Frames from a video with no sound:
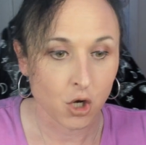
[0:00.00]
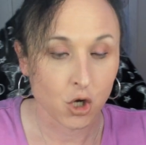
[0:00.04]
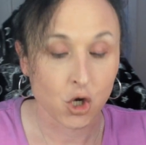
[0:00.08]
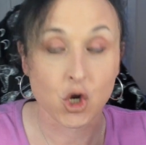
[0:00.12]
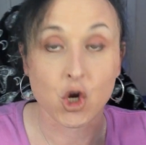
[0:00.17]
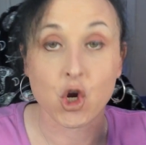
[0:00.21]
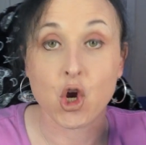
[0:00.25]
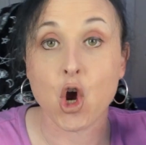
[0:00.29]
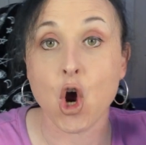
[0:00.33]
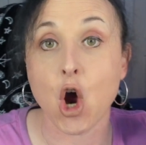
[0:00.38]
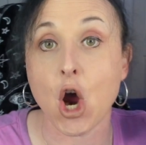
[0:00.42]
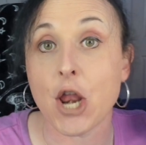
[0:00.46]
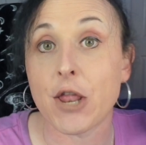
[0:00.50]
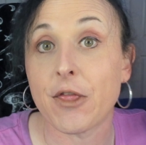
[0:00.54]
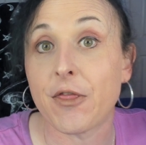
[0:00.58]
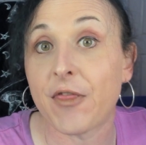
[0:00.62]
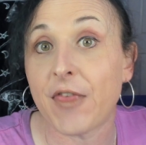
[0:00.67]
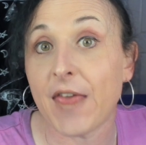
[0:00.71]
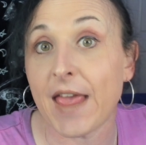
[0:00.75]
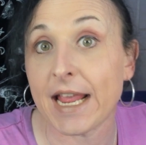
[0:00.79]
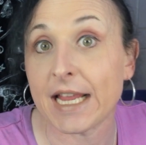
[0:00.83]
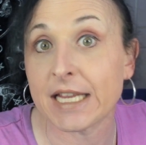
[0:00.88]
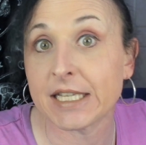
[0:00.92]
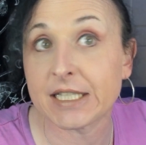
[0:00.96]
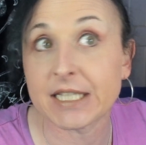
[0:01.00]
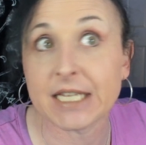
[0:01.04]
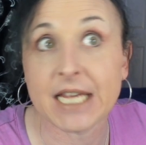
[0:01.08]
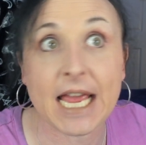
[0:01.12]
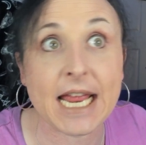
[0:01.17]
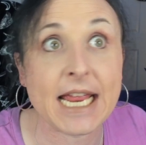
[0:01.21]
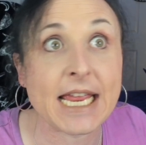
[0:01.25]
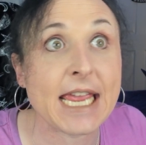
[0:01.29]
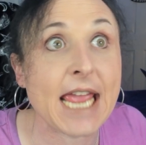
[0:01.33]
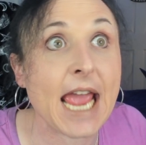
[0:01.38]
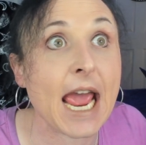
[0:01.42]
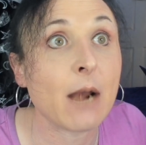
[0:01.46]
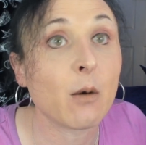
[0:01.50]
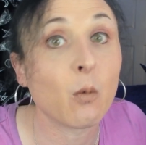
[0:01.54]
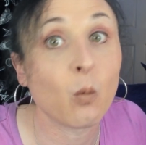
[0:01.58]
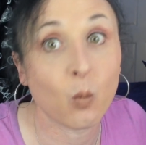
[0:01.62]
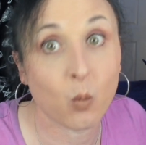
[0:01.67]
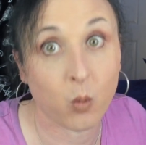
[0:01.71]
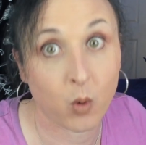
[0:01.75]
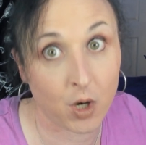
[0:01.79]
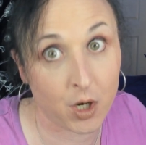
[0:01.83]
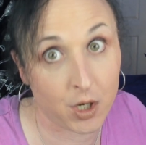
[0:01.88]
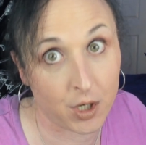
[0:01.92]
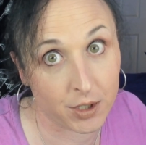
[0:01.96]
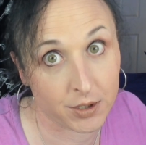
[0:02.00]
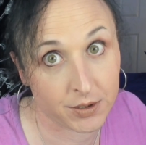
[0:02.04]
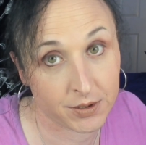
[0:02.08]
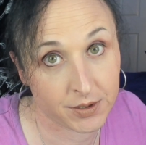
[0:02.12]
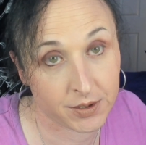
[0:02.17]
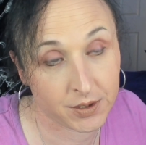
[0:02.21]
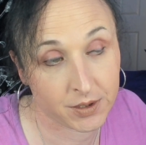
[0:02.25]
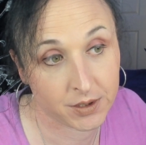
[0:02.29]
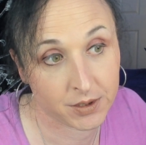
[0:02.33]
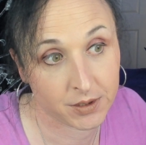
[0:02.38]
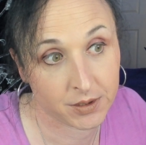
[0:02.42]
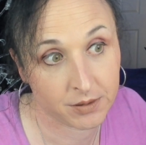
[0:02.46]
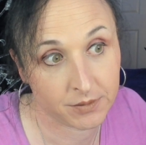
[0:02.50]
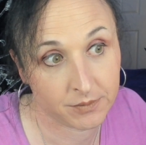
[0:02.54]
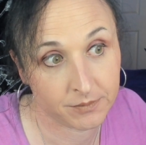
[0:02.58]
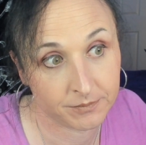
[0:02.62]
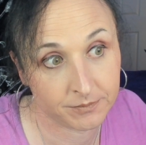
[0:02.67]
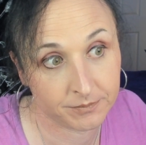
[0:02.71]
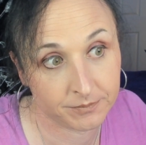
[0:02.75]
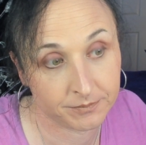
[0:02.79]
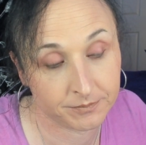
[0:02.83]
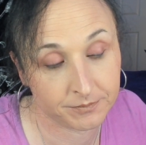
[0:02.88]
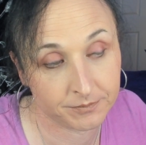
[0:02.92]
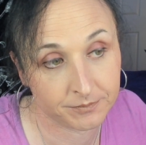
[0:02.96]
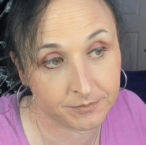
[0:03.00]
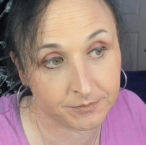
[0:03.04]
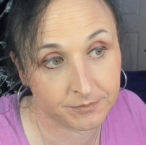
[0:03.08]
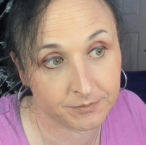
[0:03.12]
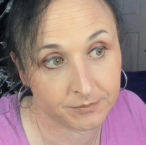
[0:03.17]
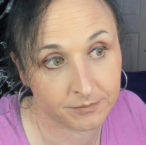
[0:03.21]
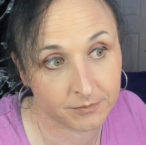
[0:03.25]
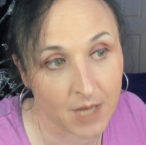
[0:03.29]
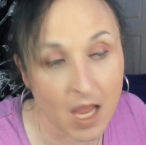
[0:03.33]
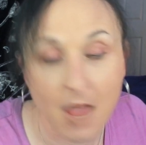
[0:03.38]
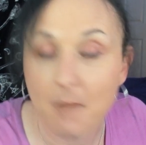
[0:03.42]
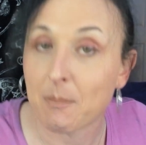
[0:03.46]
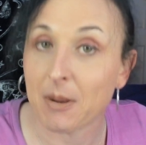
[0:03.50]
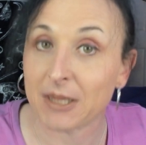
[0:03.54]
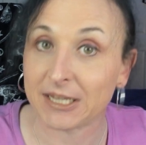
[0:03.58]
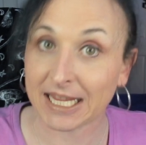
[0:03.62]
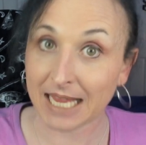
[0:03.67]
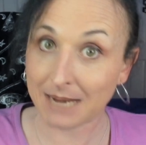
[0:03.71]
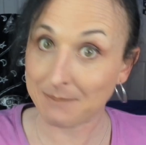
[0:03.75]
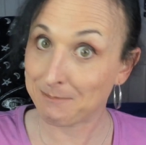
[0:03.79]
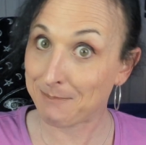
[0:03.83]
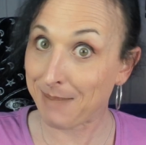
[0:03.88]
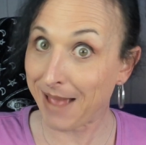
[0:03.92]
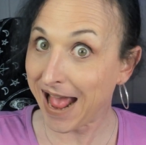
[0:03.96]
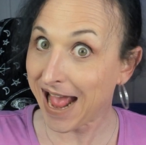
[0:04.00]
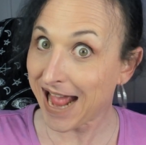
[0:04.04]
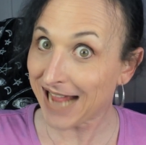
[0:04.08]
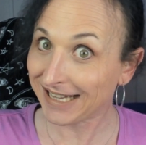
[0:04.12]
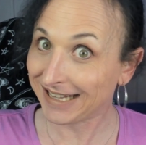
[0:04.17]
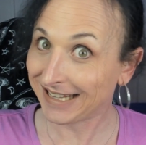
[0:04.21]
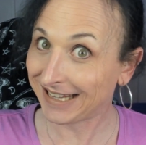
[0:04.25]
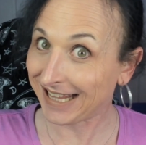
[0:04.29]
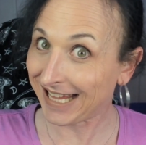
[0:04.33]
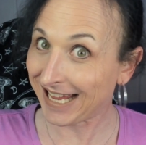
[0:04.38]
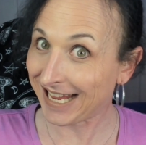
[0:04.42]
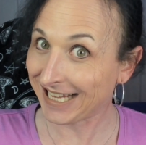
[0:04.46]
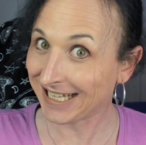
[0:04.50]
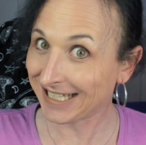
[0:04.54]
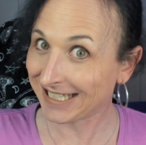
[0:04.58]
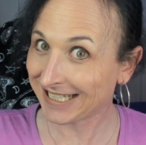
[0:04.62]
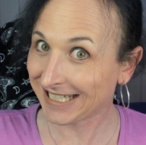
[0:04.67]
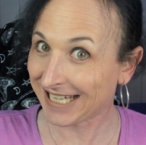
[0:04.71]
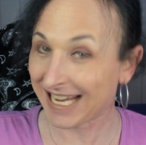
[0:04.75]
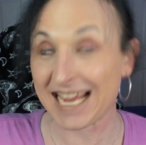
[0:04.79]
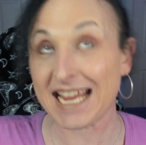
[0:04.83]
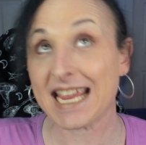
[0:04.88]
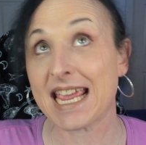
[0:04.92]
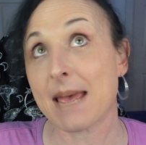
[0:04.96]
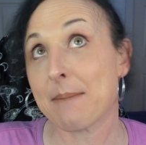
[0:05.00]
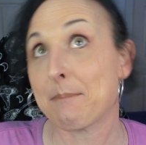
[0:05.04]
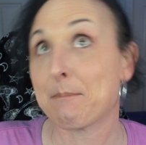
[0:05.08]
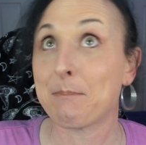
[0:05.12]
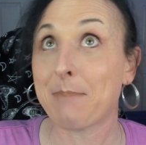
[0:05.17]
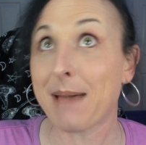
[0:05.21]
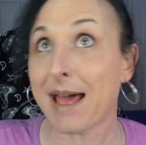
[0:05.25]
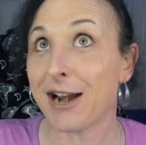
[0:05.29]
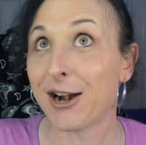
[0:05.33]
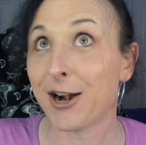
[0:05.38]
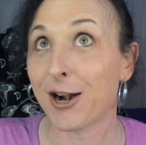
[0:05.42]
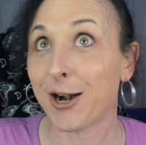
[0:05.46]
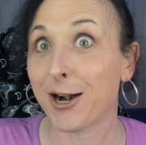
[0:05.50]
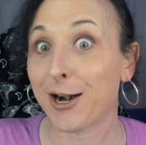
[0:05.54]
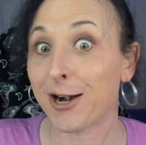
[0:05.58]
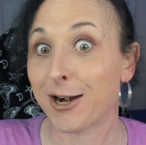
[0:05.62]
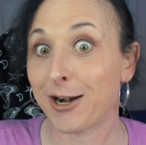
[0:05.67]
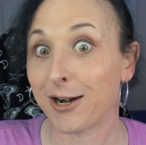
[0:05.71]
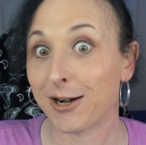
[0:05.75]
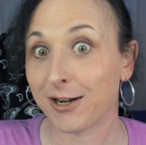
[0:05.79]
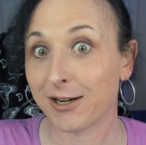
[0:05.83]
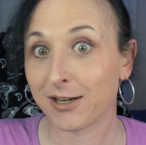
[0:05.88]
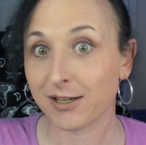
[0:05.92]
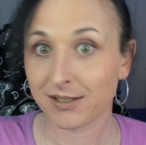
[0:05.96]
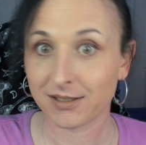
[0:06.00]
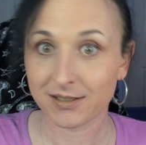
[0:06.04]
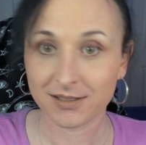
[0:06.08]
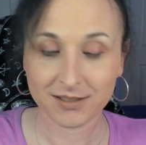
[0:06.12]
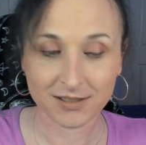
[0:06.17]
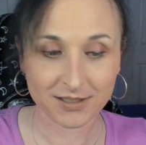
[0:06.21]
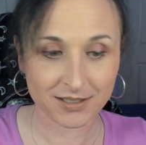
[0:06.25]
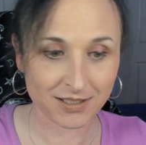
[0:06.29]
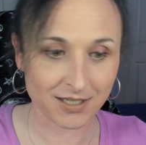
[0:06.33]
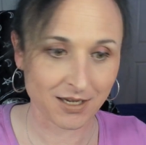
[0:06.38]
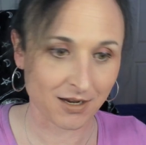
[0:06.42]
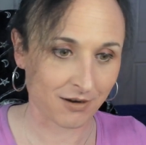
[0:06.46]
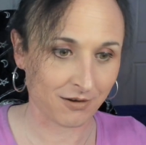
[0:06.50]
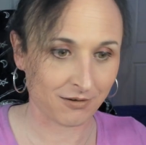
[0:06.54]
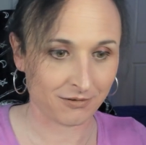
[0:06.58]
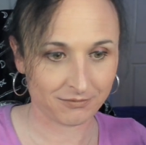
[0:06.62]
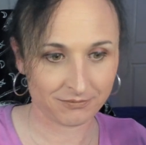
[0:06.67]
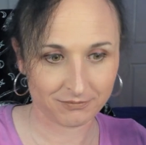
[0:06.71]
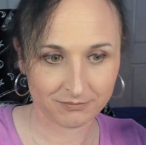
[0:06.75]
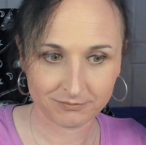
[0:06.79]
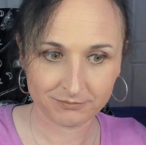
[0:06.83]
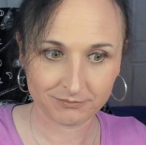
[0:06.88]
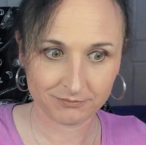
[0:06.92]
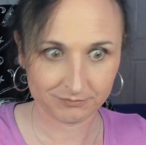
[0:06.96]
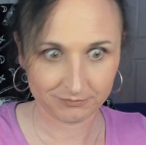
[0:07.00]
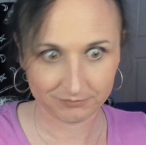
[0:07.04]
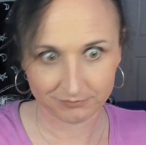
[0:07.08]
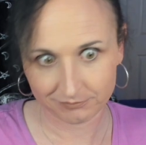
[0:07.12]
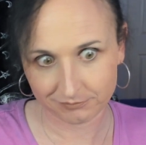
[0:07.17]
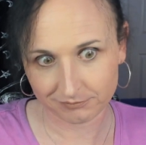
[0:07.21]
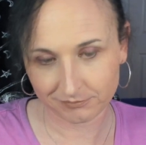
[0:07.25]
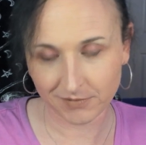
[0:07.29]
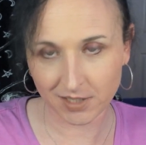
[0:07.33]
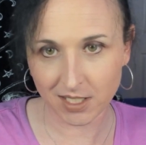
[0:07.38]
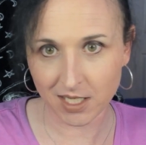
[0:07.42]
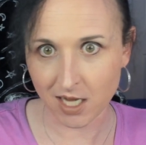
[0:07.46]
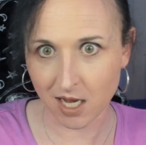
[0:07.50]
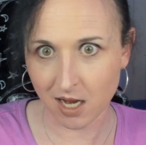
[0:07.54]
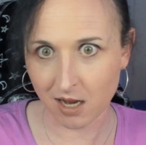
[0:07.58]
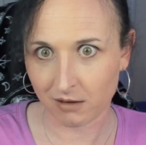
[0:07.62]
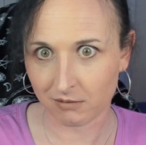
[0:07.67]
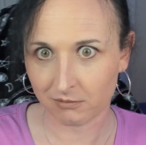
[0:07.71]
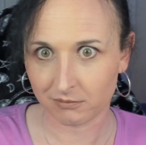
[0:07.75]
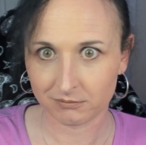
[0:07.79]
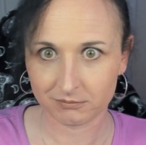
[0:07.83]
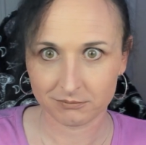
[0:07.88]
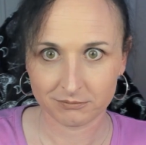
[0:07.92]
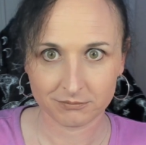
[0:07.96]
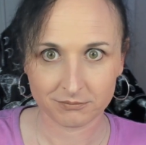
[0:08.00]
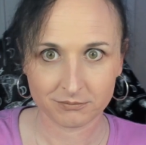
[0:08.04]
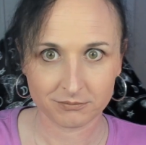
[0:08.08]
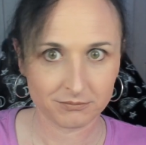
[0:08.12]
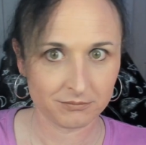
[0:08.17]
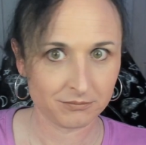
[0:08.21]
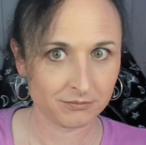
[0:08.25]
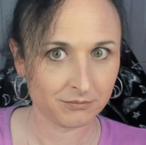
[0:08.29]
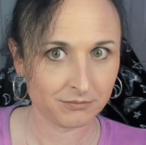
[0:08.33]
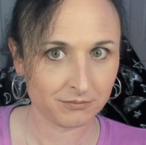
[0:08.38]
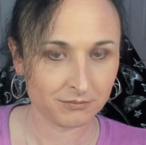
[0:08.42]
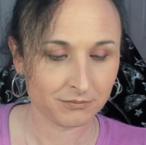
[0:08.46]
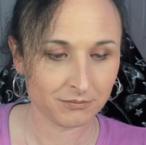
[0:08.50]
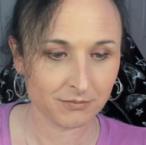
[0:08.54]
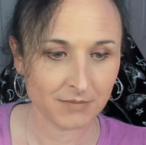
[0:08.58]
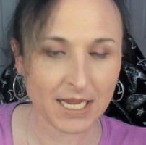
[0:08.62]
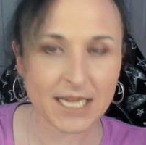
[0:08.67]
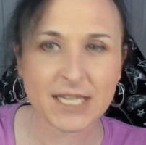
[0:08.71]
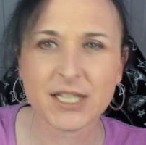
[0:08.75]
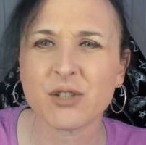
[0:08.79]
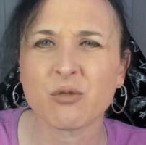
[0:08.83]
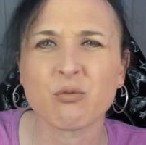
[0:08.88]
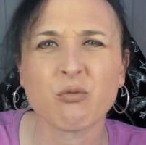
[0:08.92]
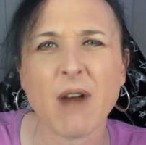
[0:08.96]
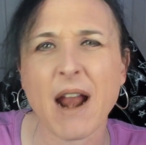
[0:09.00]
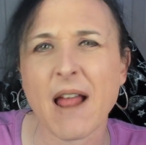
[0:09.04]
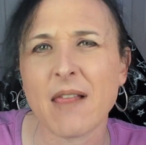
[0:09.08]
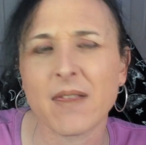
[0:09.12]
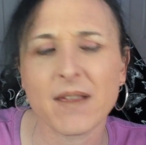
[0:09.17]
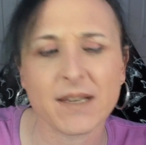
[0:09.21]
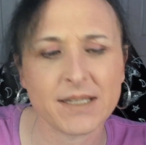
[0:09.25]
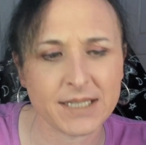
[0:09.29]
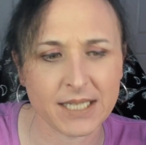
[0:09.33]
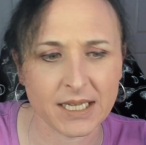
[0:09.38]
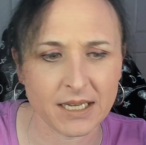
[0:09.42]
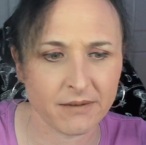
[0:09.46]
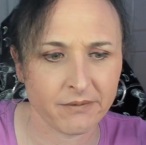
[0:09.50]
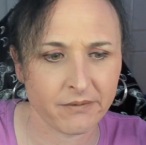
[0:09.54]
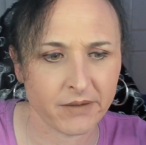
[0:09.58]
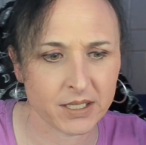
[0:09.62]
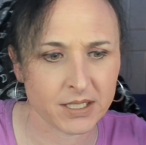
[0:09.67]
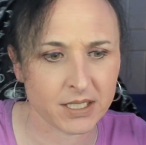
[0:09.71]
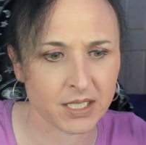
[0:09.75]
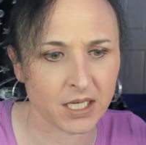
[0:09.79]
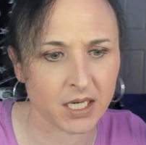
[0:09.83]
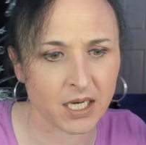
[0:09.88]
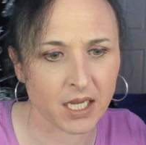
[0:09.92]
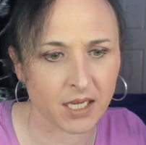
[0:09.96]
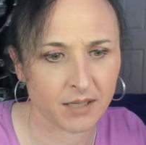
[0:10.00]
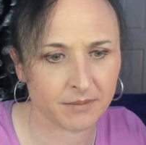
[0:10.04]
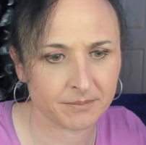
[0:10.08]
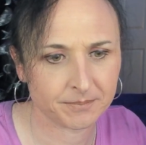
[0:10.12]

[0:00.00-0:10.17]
Good things can get worse, but then bad things can get better. So, you know, it's relative, isn't it?